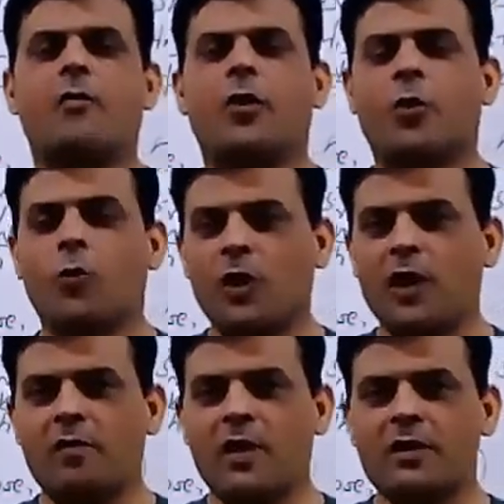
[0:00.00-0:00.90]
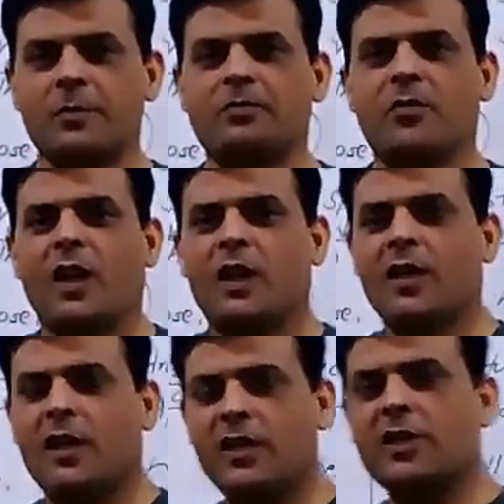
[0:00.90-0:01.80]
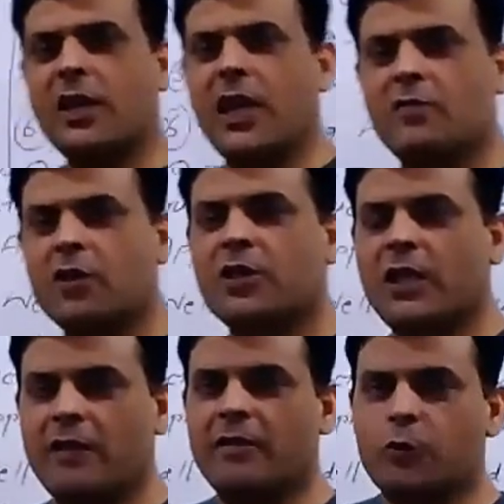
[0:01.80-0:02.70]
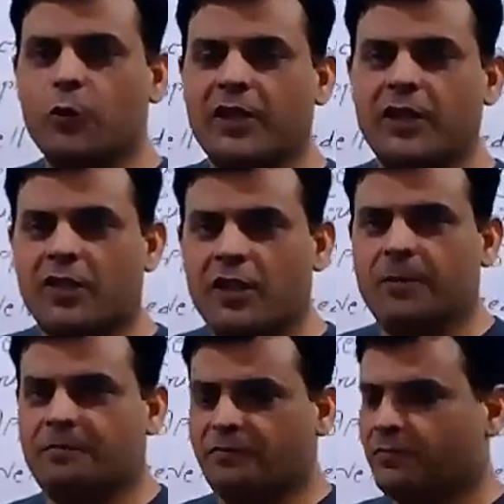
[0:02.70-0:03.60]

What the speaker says: for O levels in English language 1123.